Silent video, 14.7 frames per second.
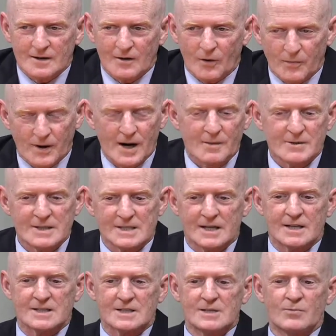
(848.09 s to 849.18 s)
Obama
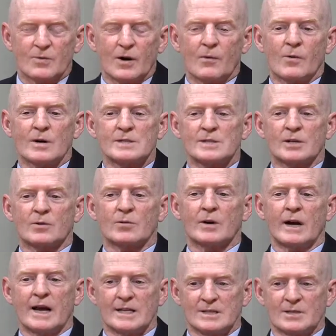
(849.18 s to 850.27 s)
says he, he wants to
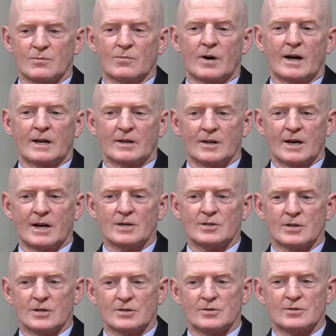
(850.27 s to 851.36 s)
create some
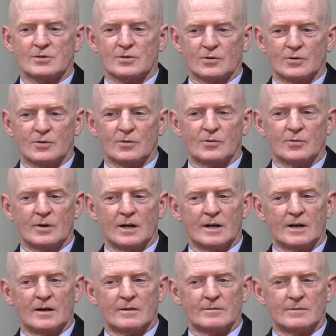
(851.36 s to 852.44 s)
regulations to
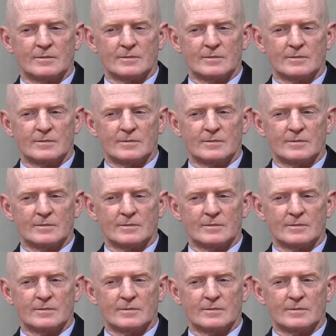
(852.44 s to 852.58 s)
uh,